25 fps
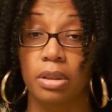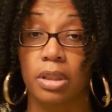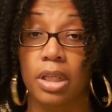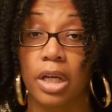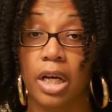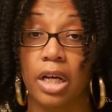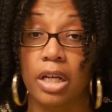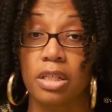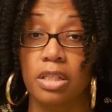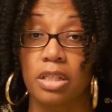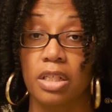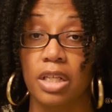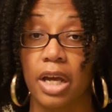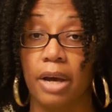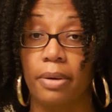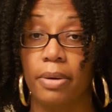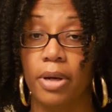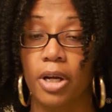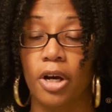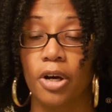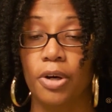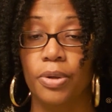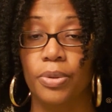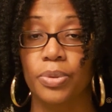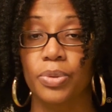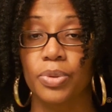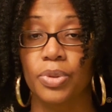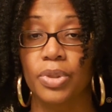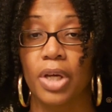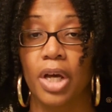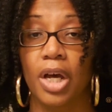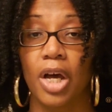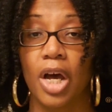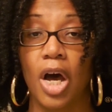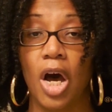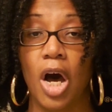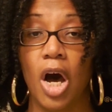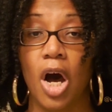I'll see how it goes.
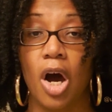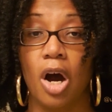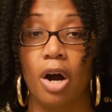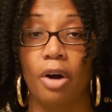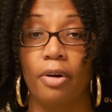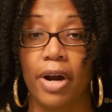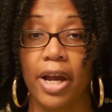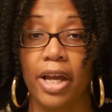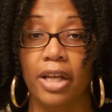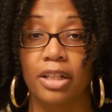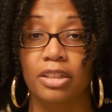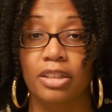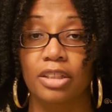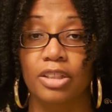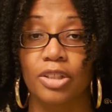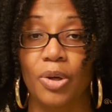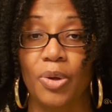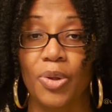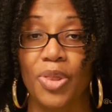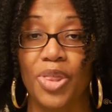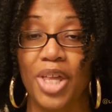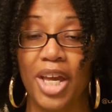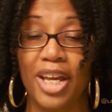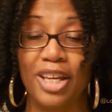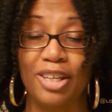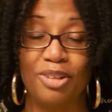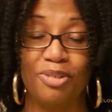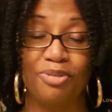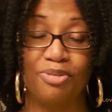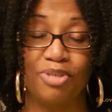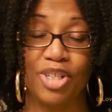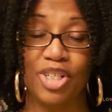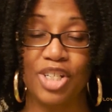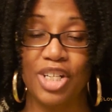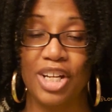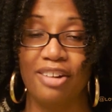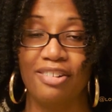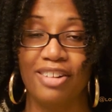All right, so thank you for
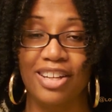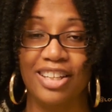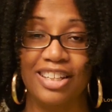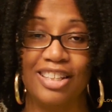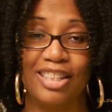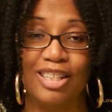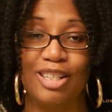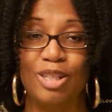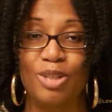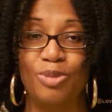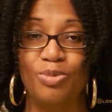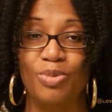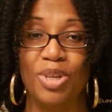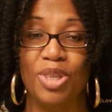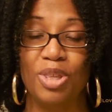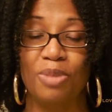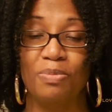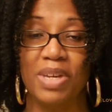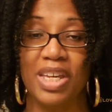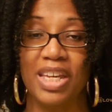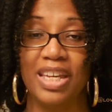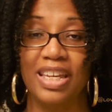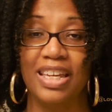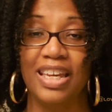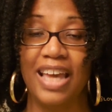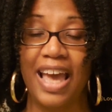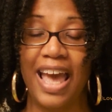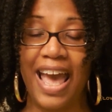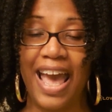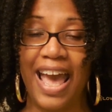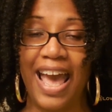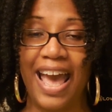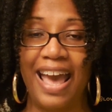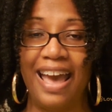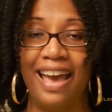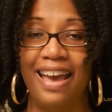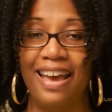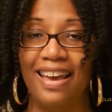sharing in this with me,
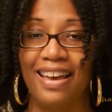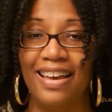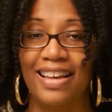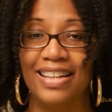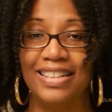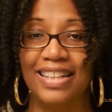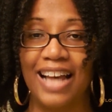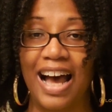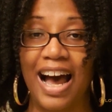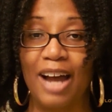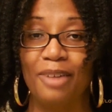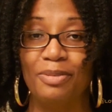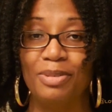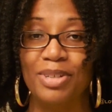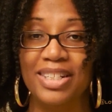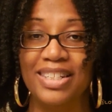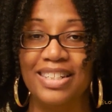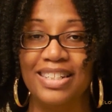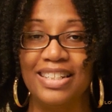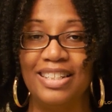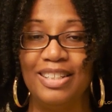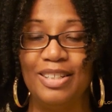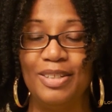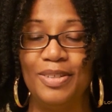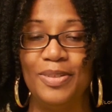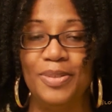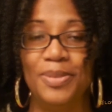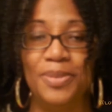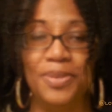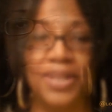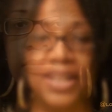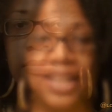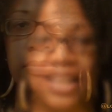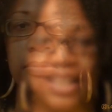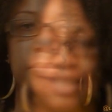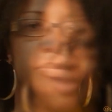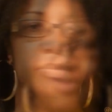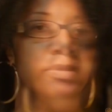and I will see you
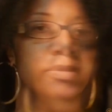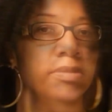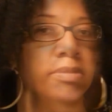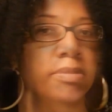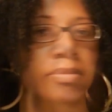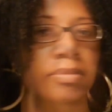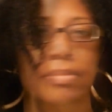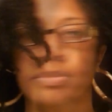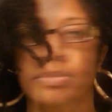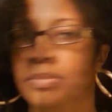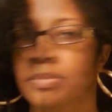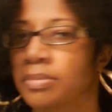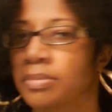next video.